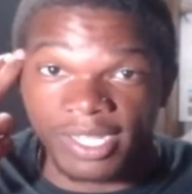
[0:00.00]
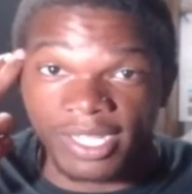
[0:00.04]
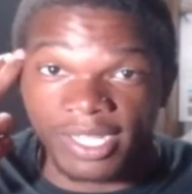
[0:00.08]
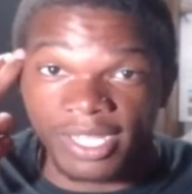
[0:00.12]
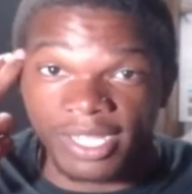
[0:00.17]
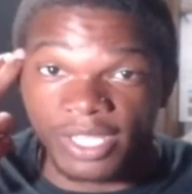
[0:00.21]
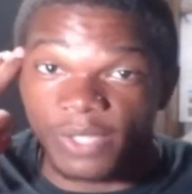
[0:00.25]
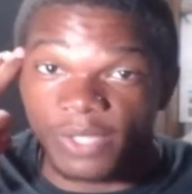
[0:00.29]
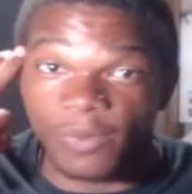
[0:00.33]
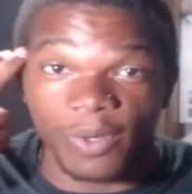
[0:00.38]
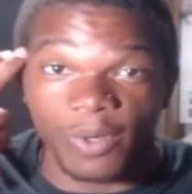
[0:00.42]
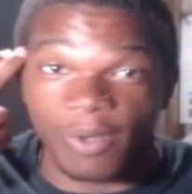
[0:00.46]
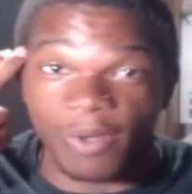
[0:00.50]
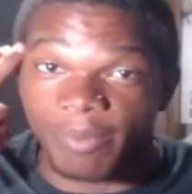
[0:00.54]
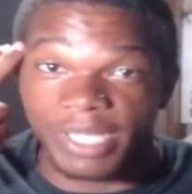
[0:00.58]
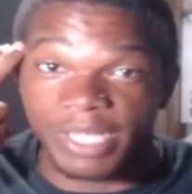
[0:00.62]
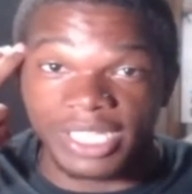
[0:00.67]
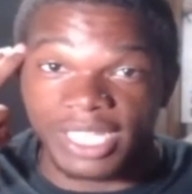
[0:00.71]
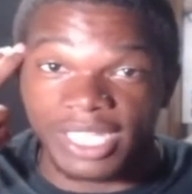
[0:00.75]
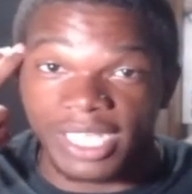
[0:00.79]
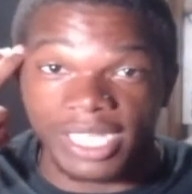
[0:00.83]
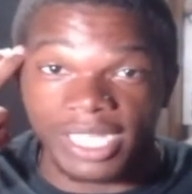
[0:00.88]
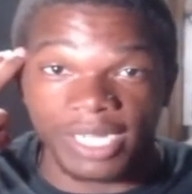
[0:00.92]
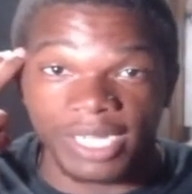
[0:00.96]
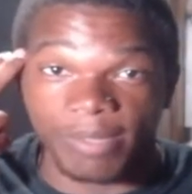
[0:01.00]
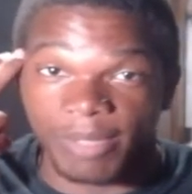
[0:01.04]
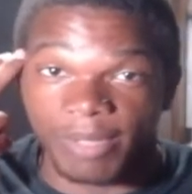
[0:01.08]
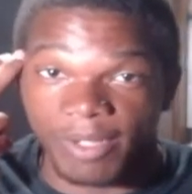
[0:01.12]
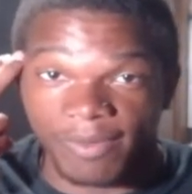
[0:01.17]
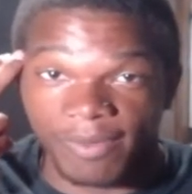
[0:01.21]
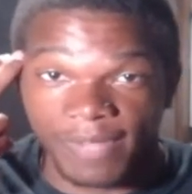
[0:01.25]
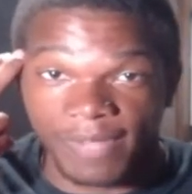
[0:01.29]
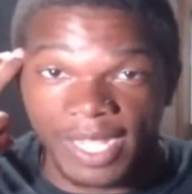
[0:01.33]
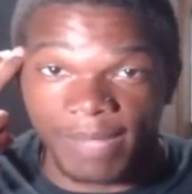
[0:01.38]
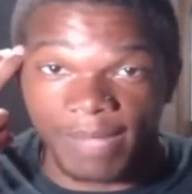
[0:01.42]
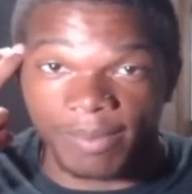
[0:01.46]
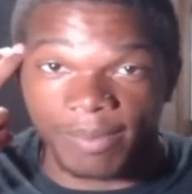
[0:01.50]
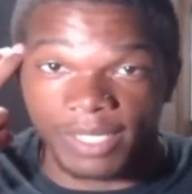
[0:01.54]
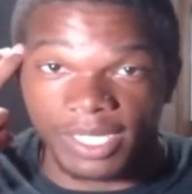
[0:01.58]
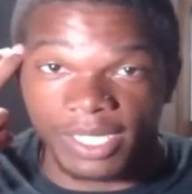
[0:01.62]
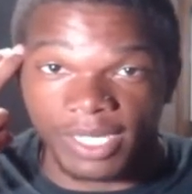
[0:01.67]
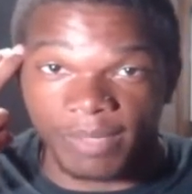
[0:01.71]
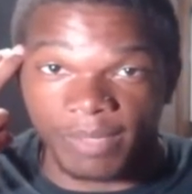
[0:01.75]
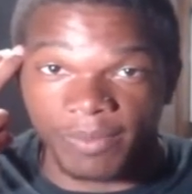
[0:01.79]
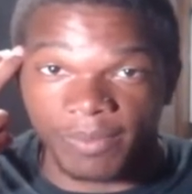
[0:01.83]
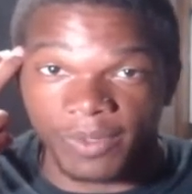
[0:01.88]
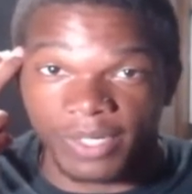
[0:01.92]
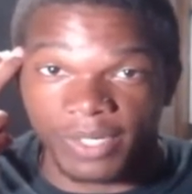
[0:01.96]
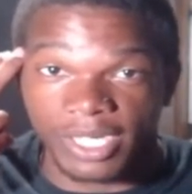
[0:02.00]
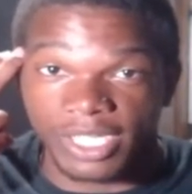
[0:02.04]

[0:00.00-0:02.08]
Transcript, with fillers: You won't be thinking about fapping anymore